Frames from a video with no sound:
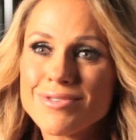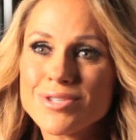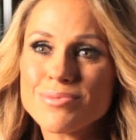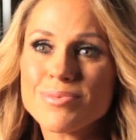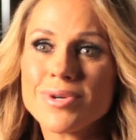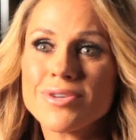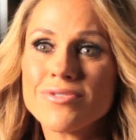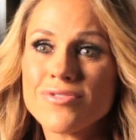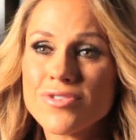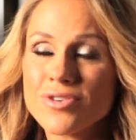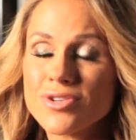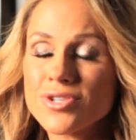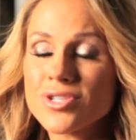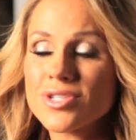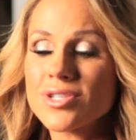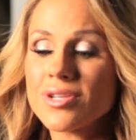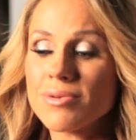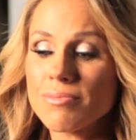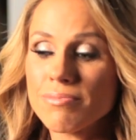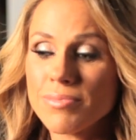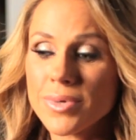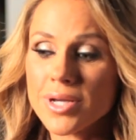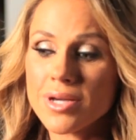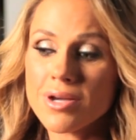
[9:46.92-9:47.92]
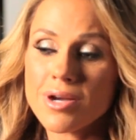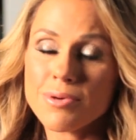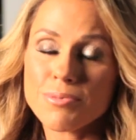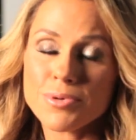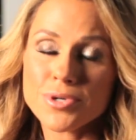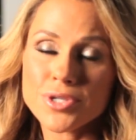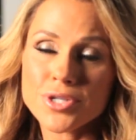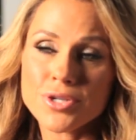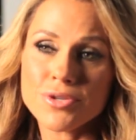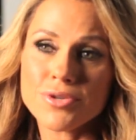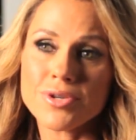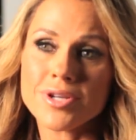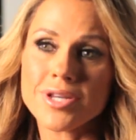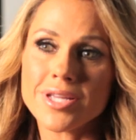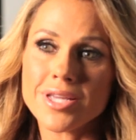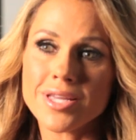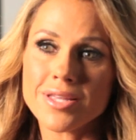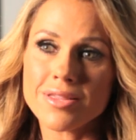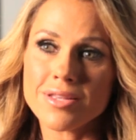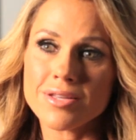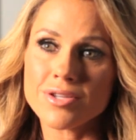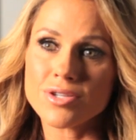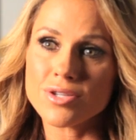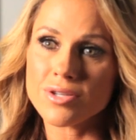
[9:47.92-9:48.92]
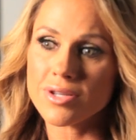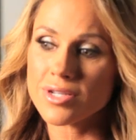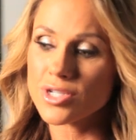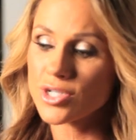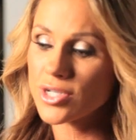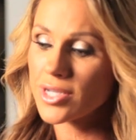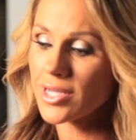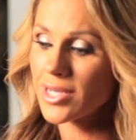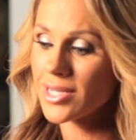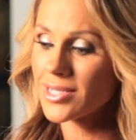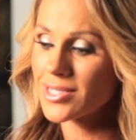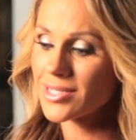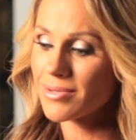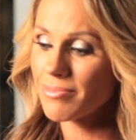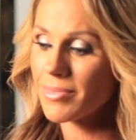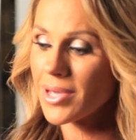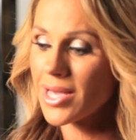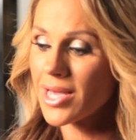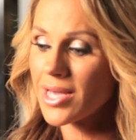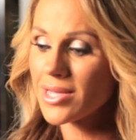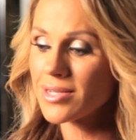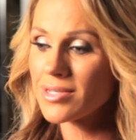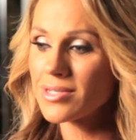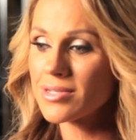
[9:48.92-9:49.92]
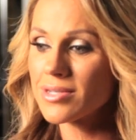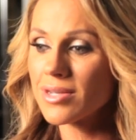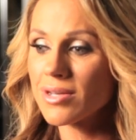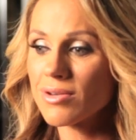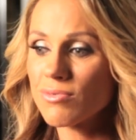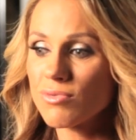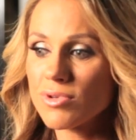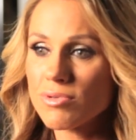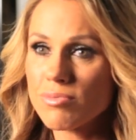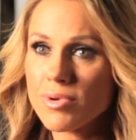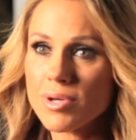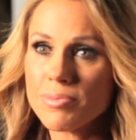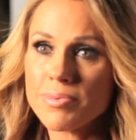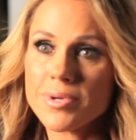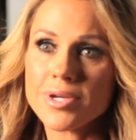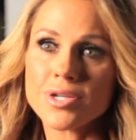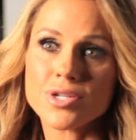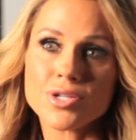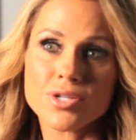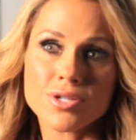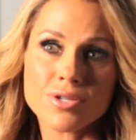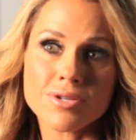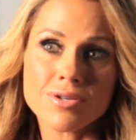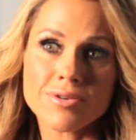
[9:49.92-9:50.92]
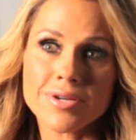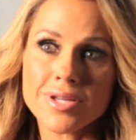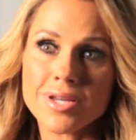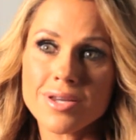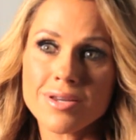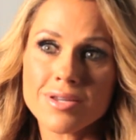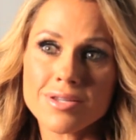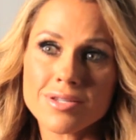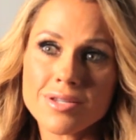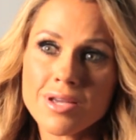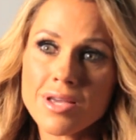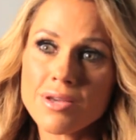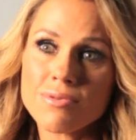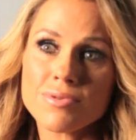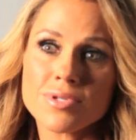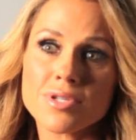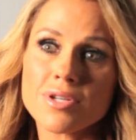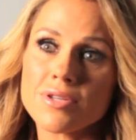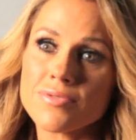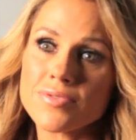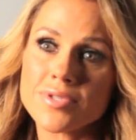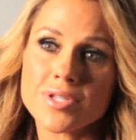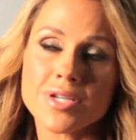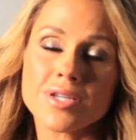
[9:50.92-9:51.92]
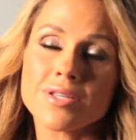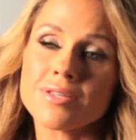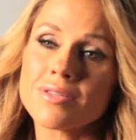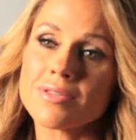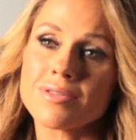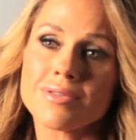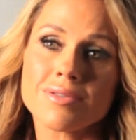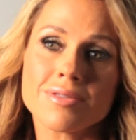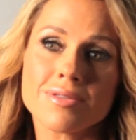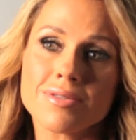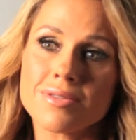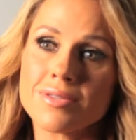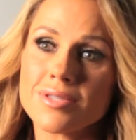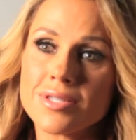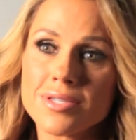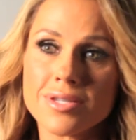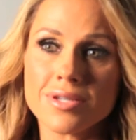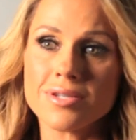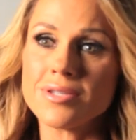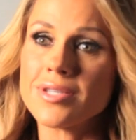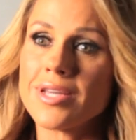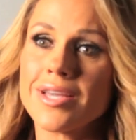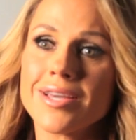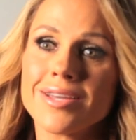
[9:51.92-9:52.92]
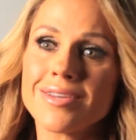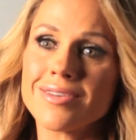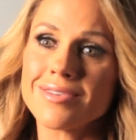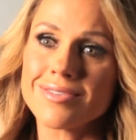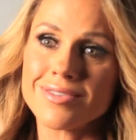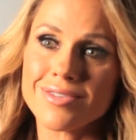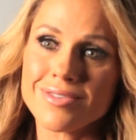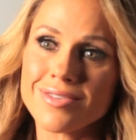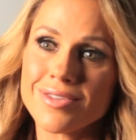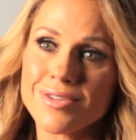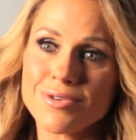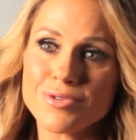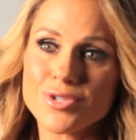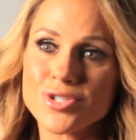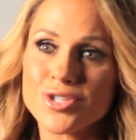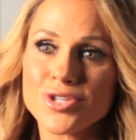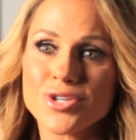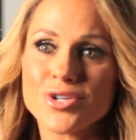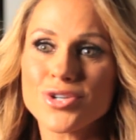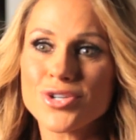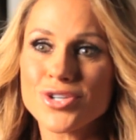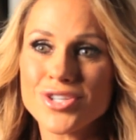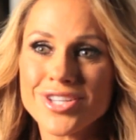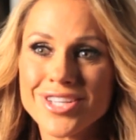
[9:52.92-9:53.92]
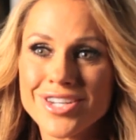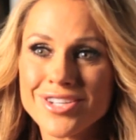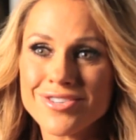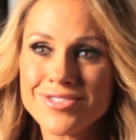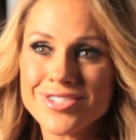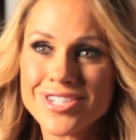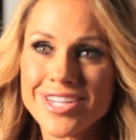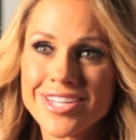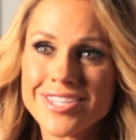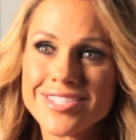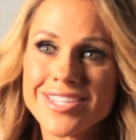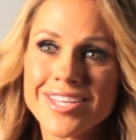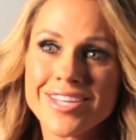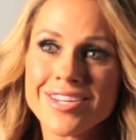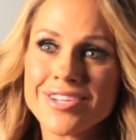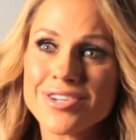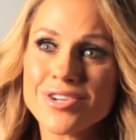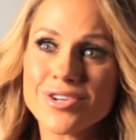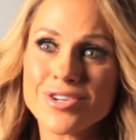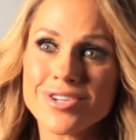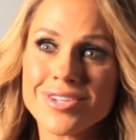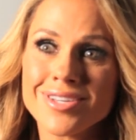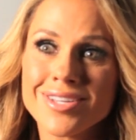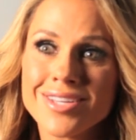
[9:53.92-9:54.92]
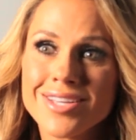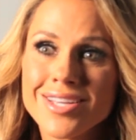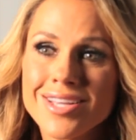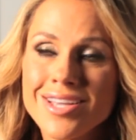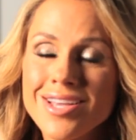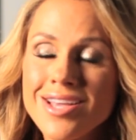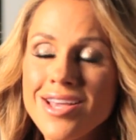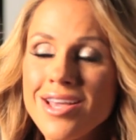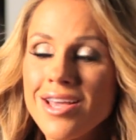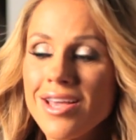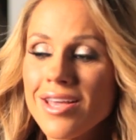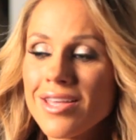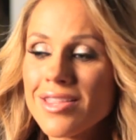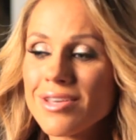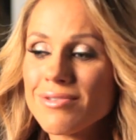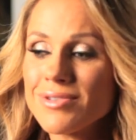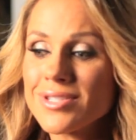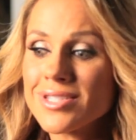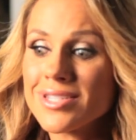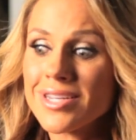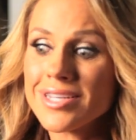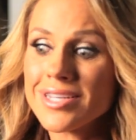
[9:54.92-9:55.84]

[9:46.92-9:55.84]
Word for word: was my first big opportunity. And then she had some ads done with my picture, and I was all of a sudden the suntan lotion girl, you know, Jan Tana girl. And that was in